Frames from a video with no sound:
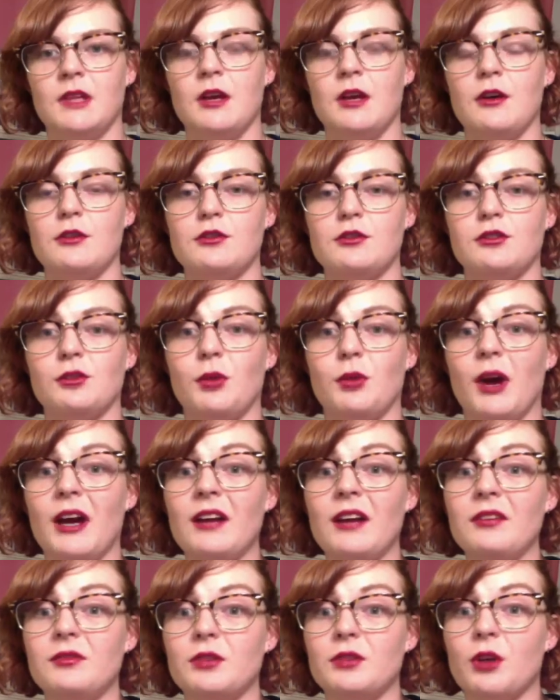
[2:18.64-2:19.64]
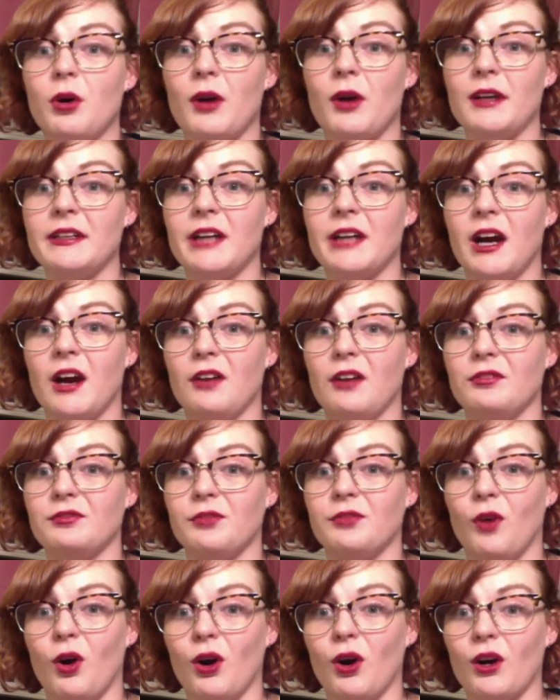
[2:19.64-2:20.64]
So I have no idea how
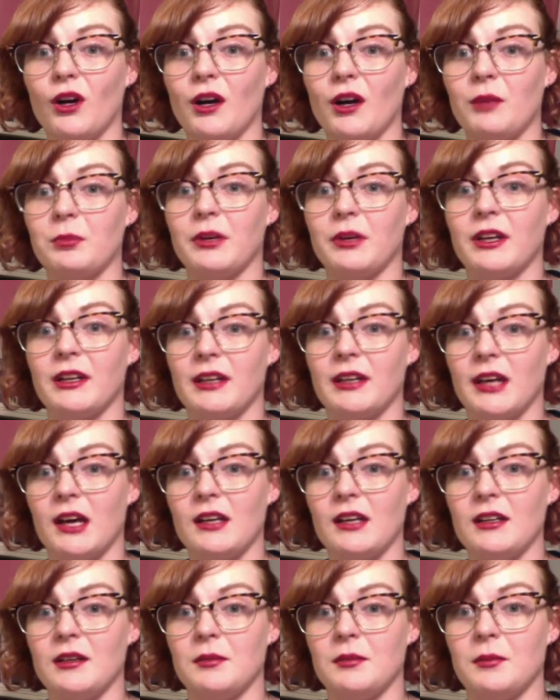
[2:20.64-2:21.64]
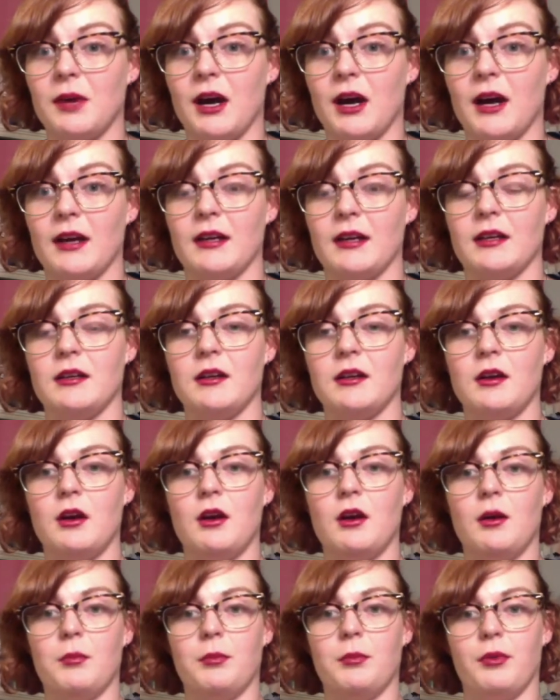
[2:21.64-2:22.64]
far I'm gonna get in my
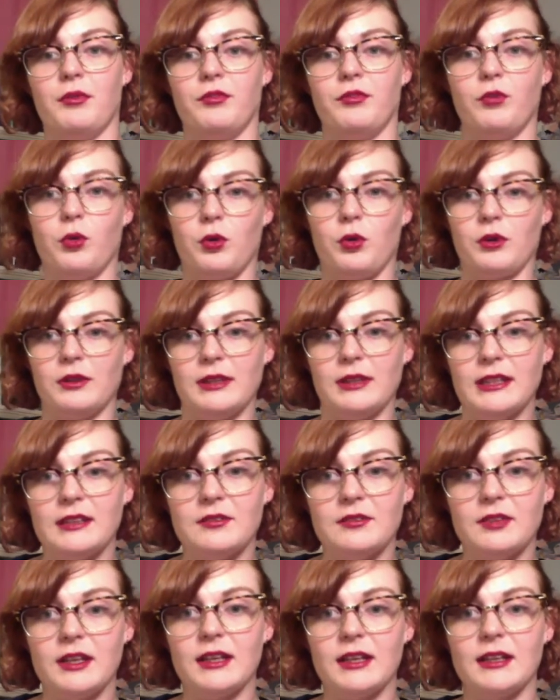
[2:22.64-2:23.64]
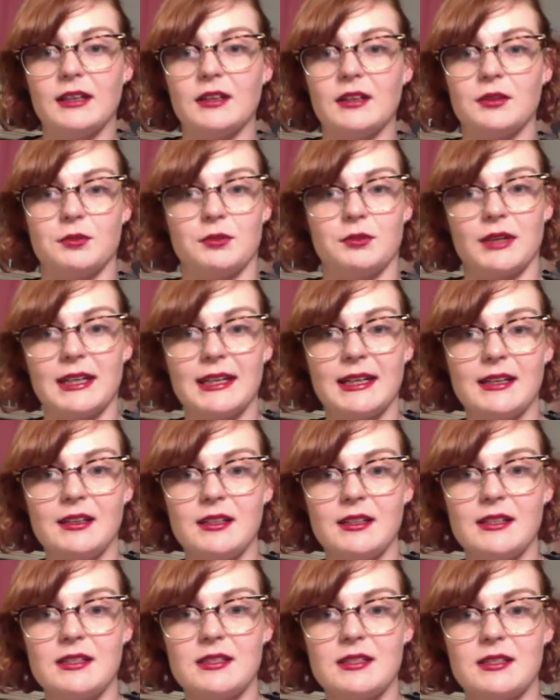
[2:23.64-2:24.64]
before leaving reading
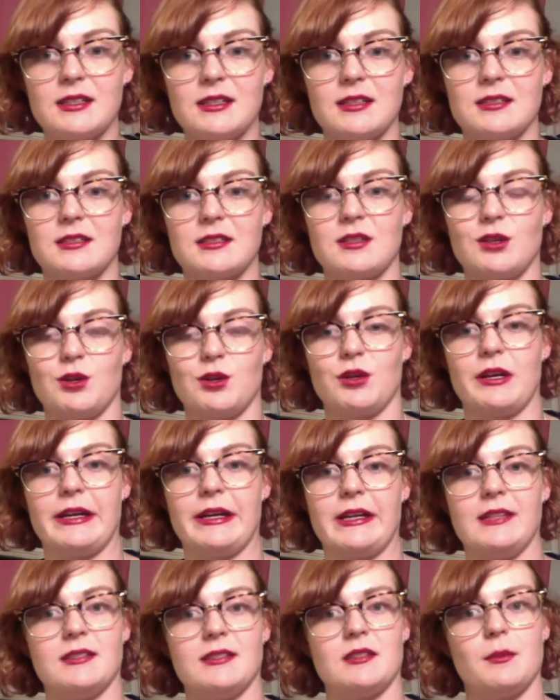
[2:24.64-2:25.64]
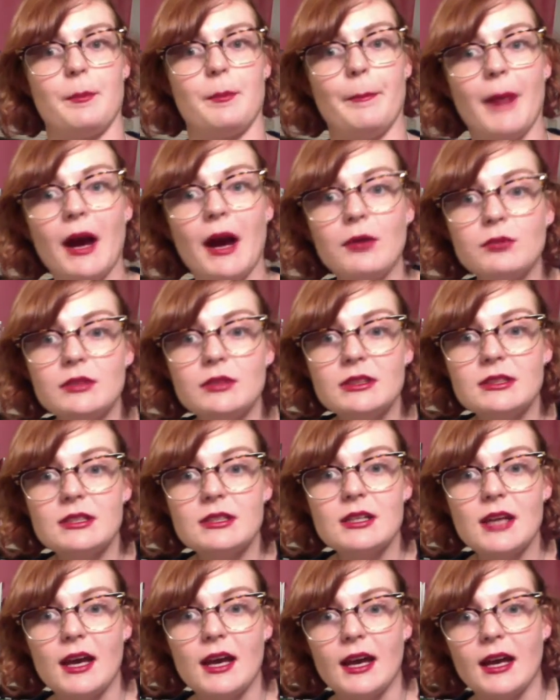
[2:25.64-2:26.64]
list, considering it's a mountain
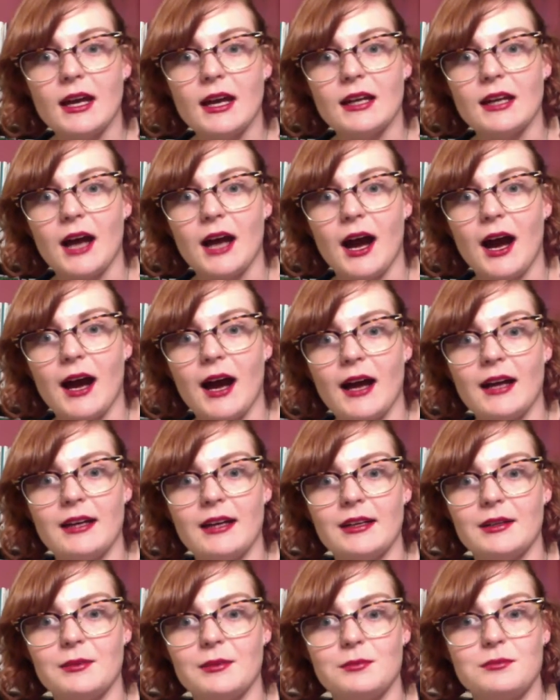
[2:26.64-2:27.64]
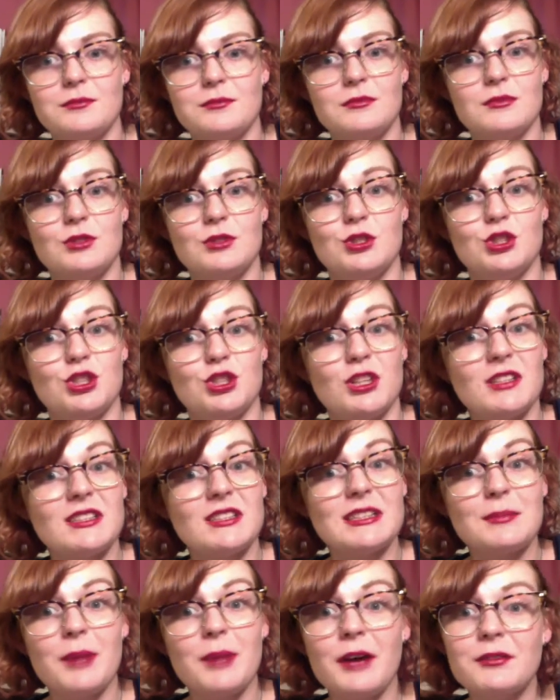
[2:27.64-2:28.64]
and I am
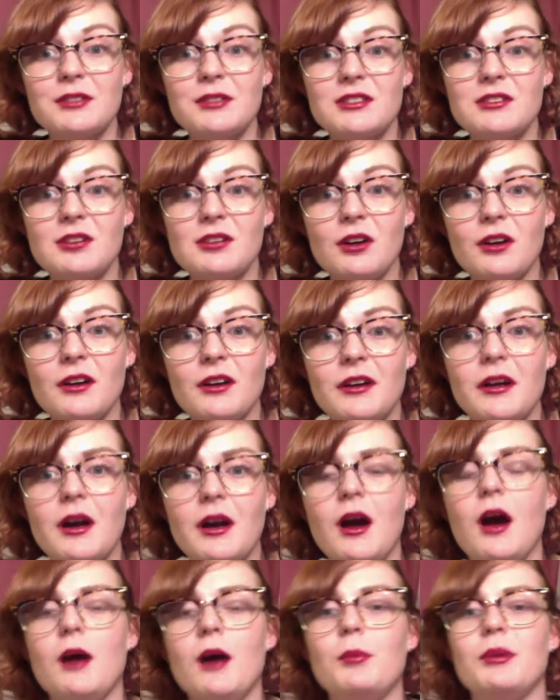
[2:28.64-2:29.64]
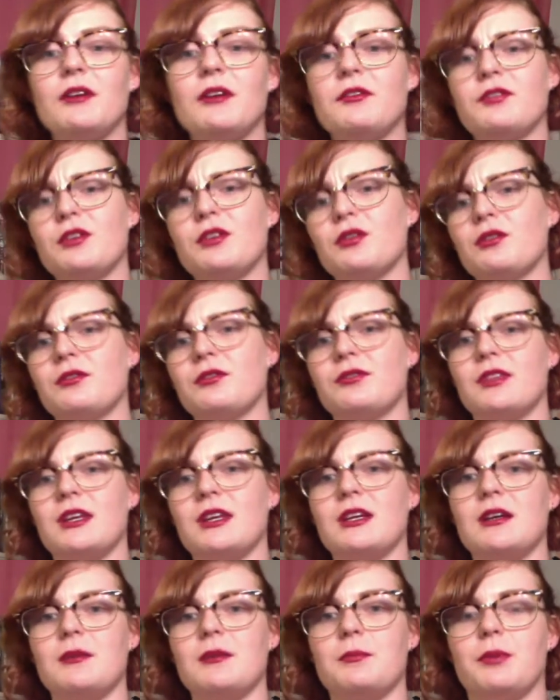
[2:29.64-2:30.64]
just about to start, but a few of
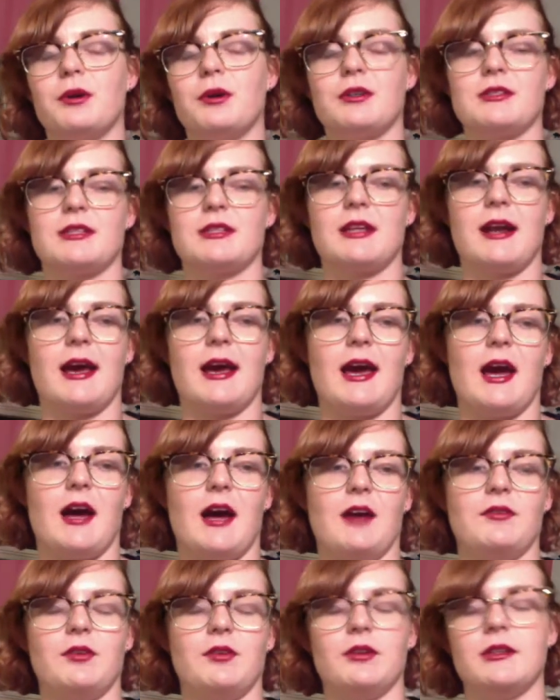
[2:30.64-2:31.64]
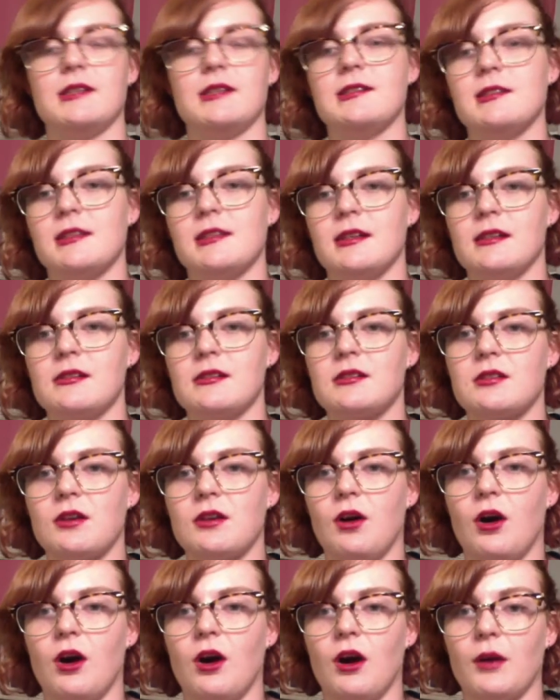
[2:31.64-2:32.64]
the books that I have on this list
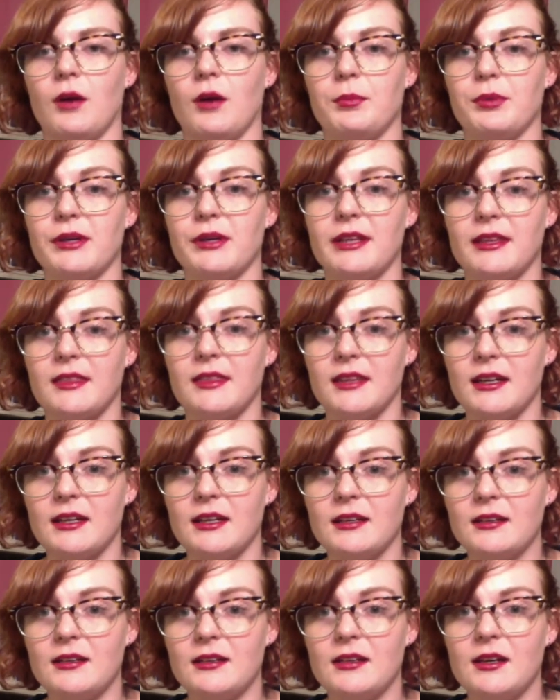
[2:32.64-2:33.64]
are pretty thin,